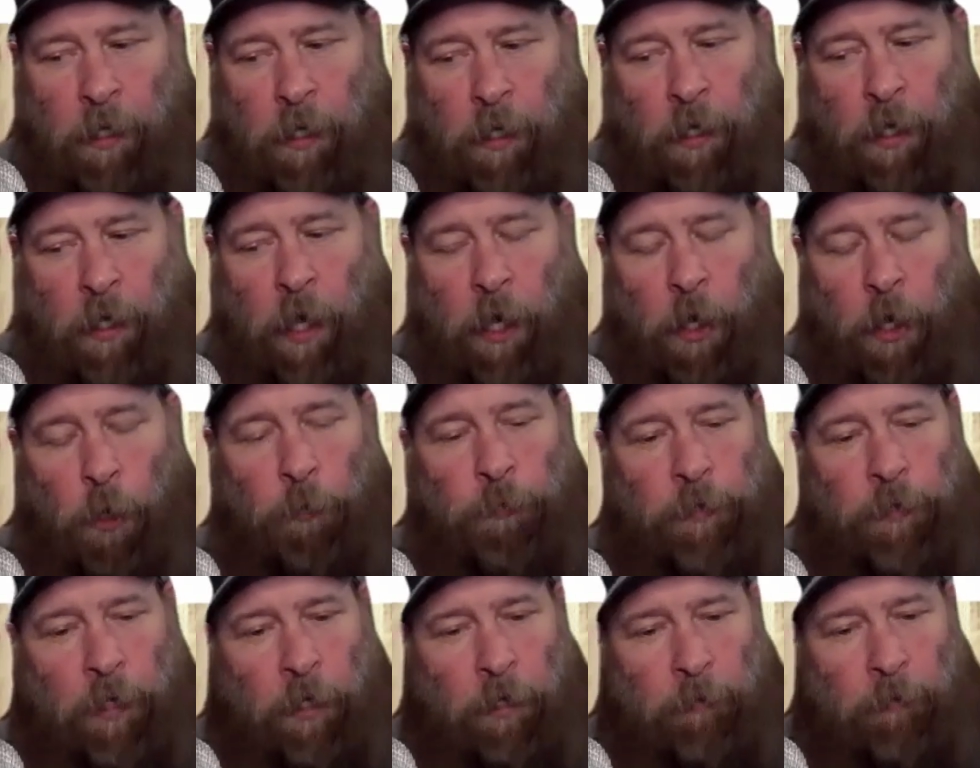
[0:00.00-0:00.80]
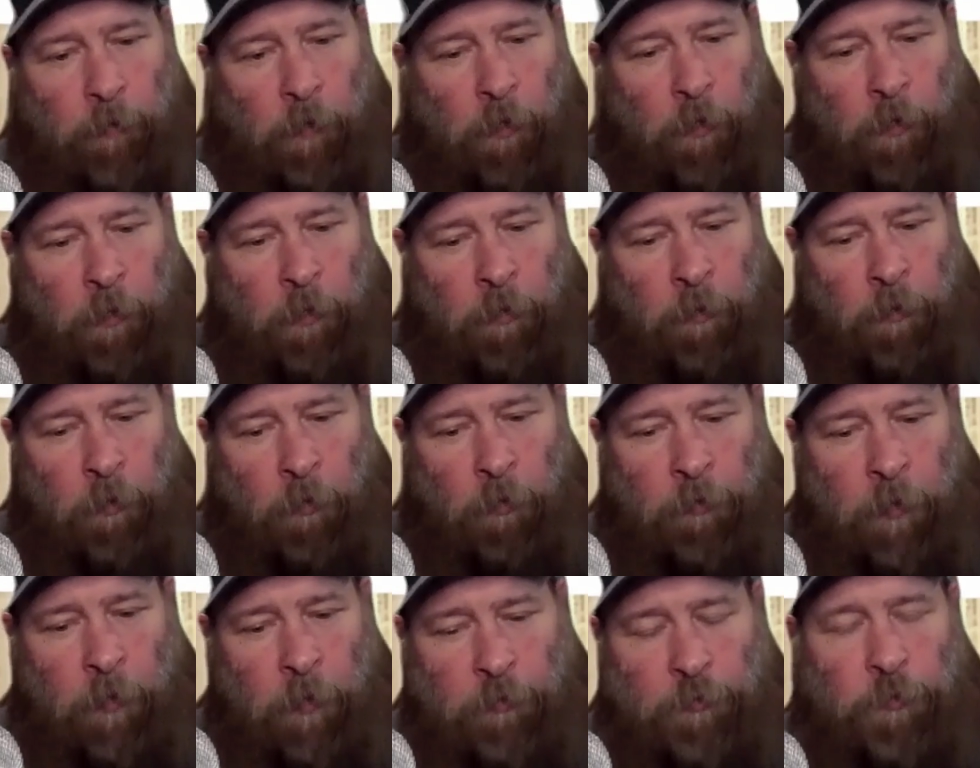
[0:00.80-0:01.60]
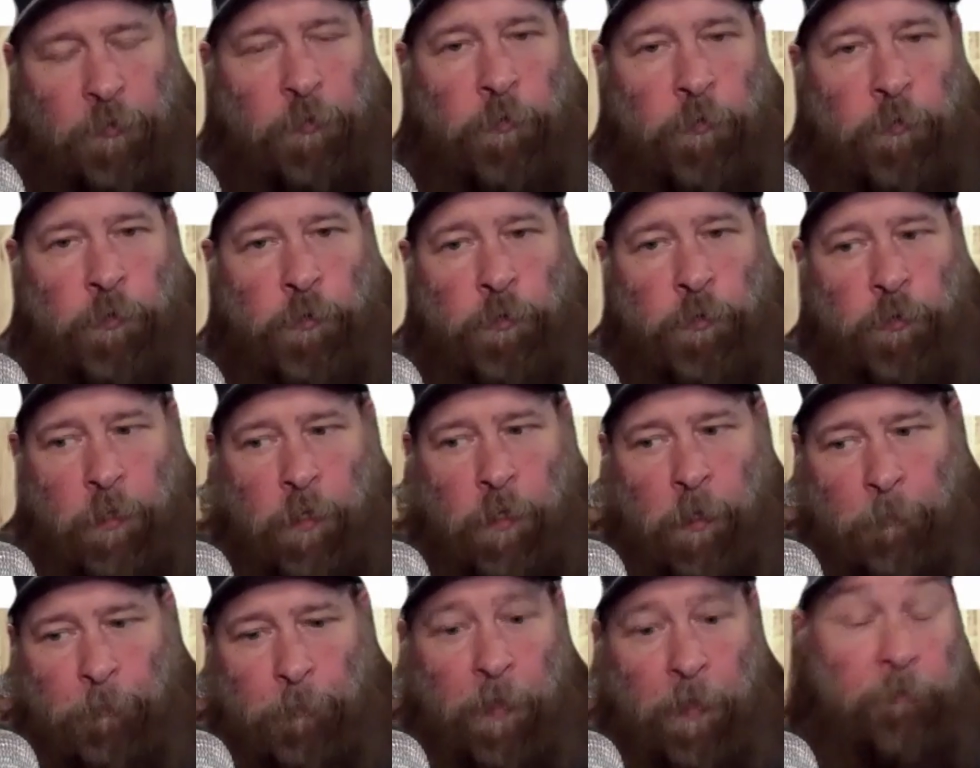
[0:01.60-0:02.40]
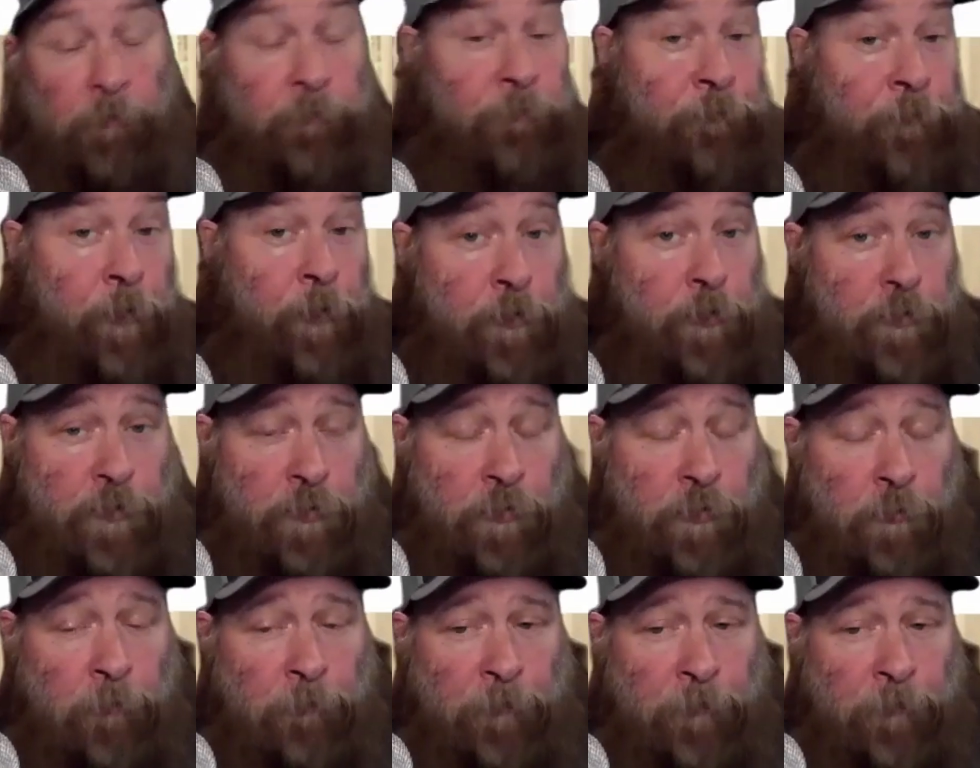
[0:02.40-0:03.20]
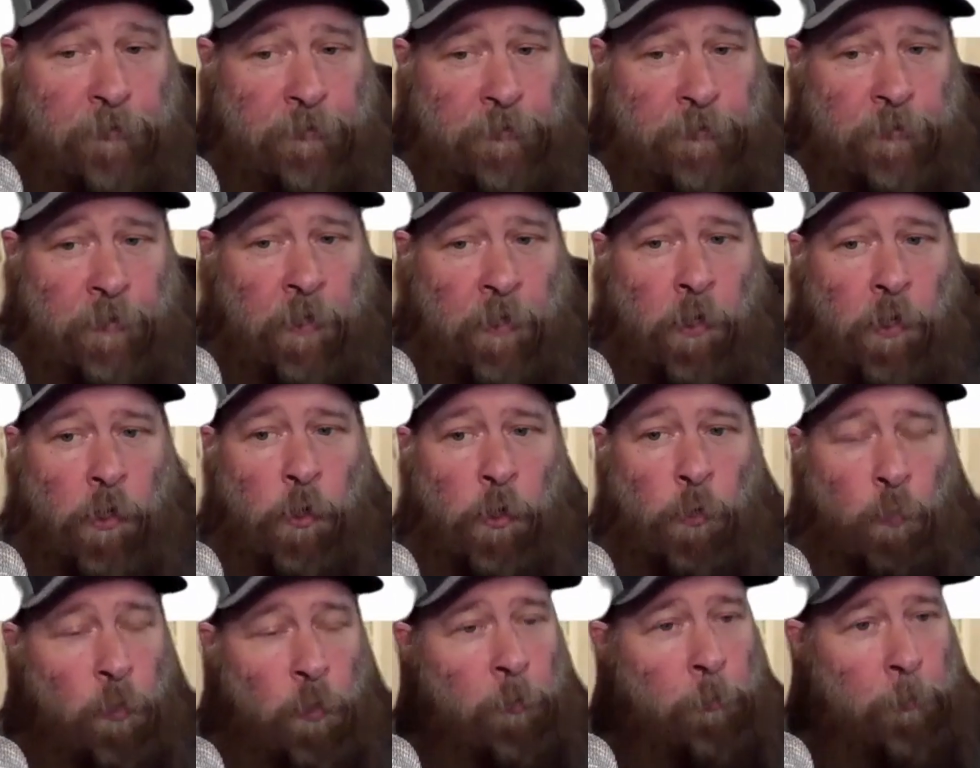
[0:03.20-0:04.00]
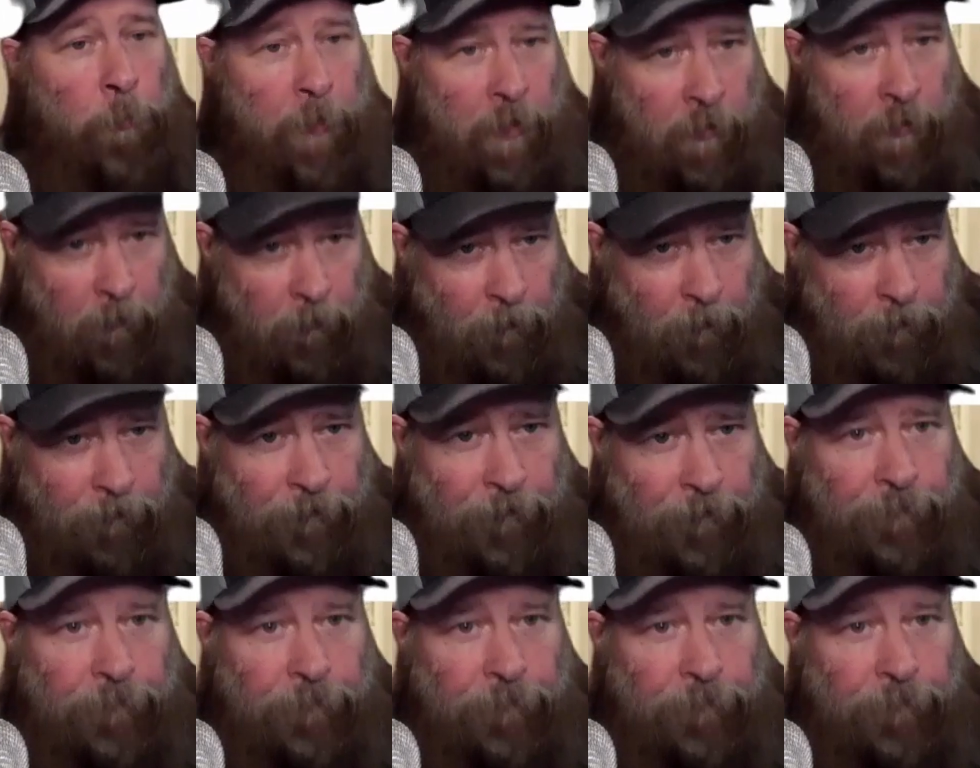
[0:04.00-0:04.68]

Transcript: and how that electrical hookup and finish surface will be?